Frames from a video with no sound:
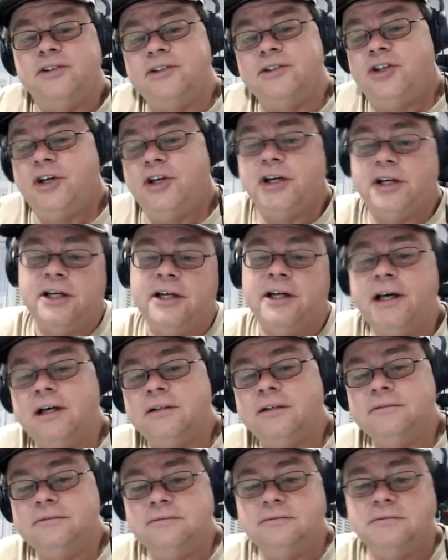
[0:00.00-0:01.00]
checking it out,
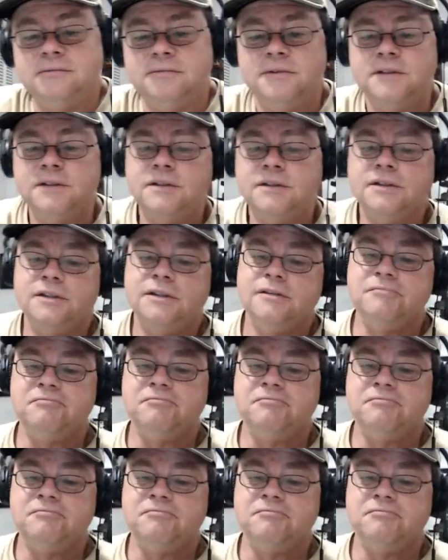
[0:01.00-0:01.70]
and I